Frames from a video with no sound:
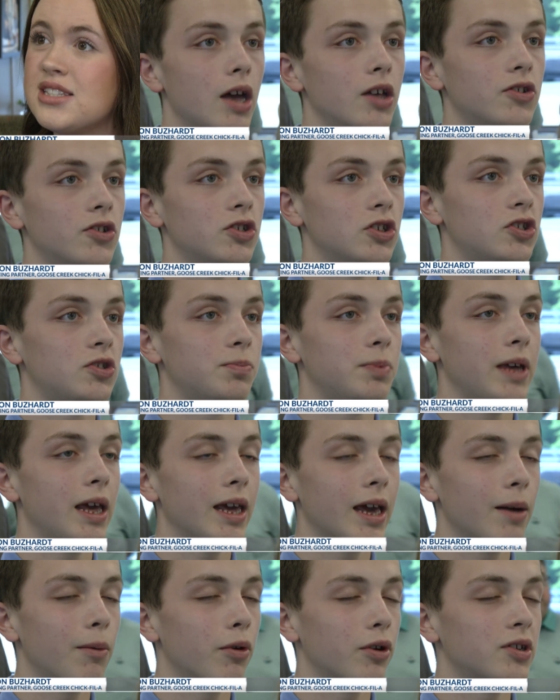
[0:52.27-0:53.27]
So, just
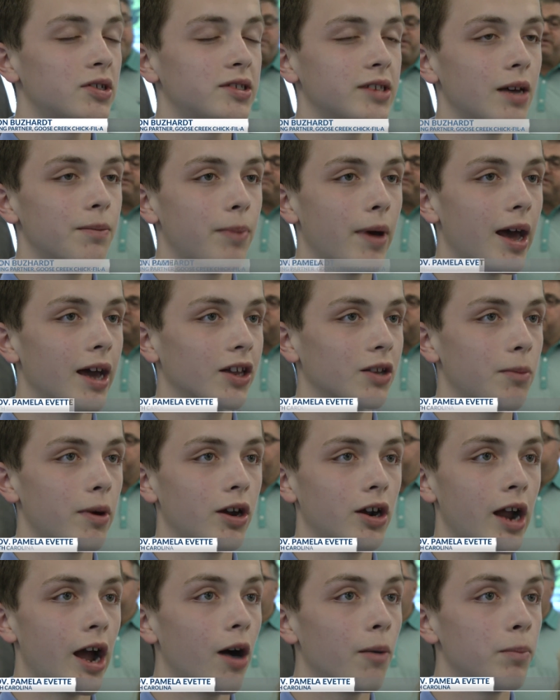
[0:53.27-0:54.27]
being able to step back, no
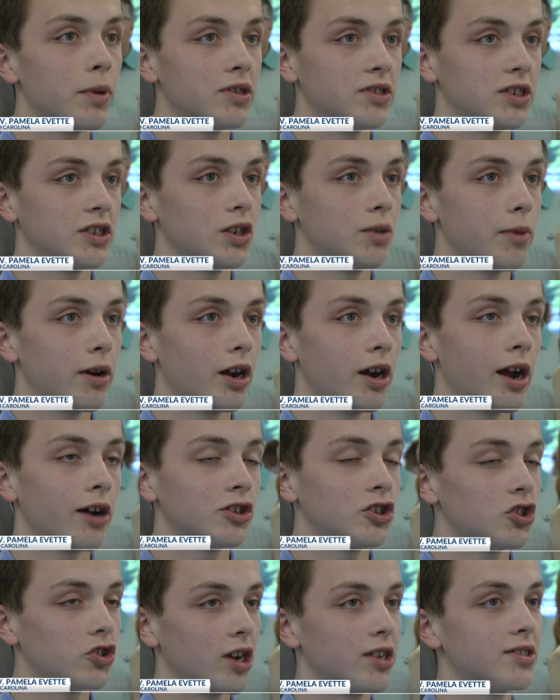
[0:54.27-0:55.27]
matter how busy, no matter how
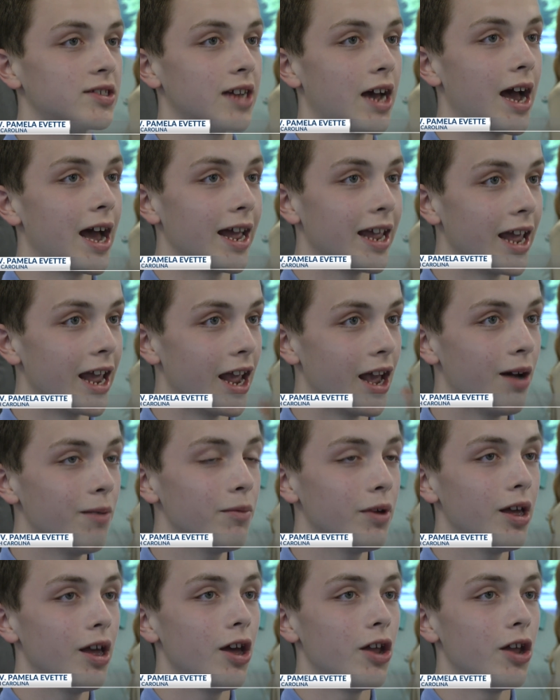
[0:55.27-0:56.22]
stressed I am,